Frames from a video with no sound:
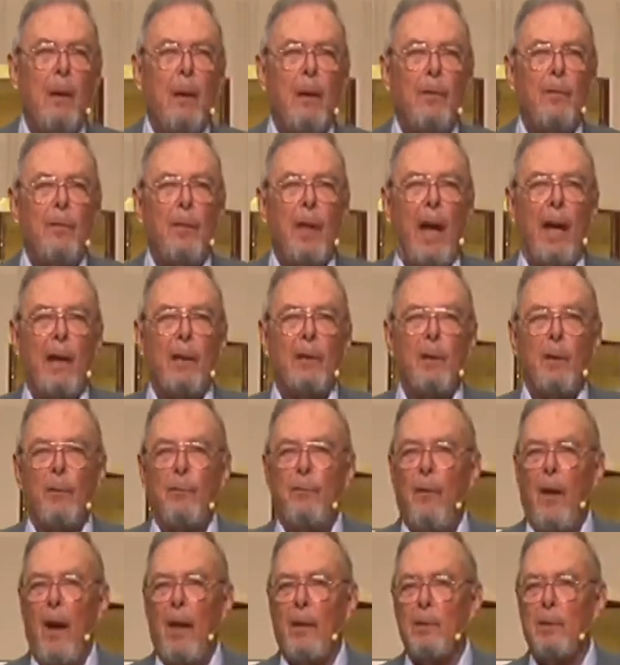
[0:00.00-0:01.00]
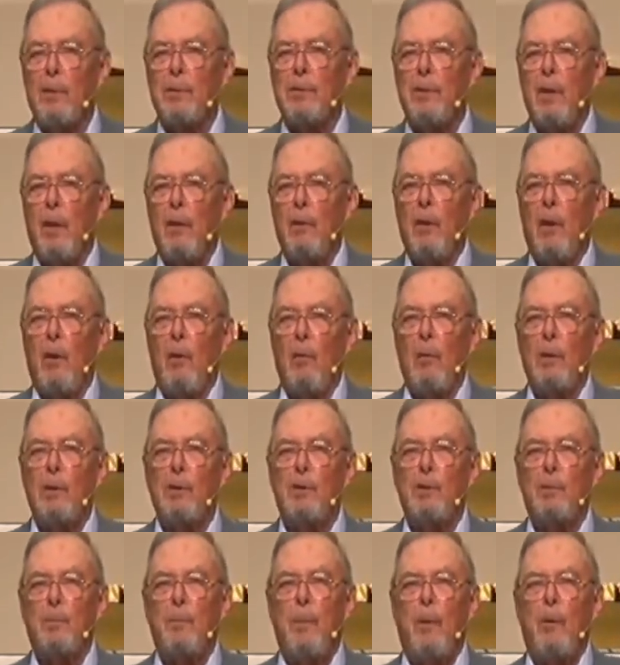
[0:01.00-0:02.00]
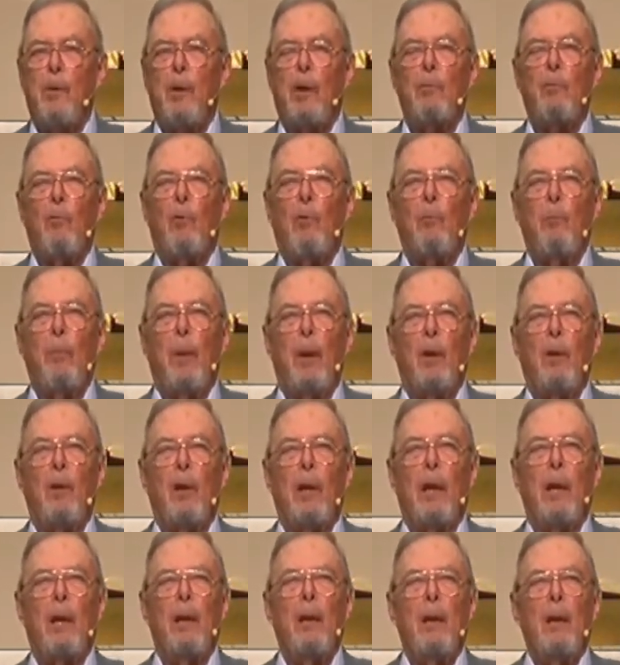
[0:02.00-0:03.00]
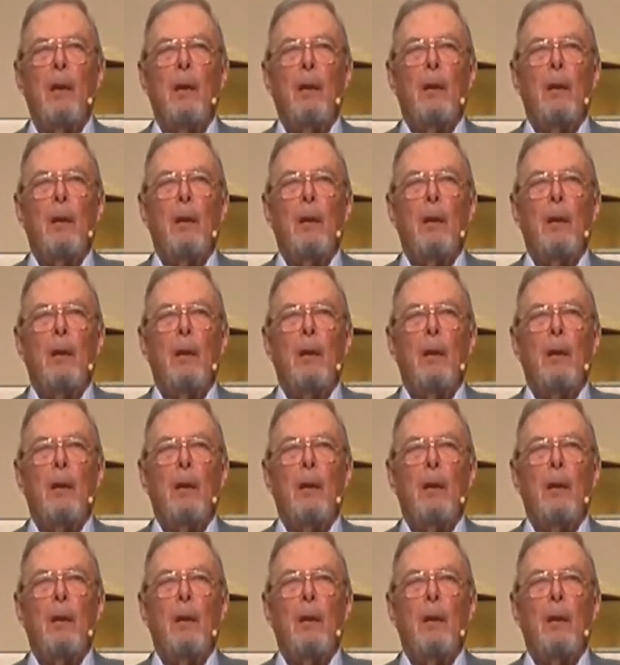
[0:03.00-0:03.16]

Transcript: that the Father, Son, and Holy Spirit were merely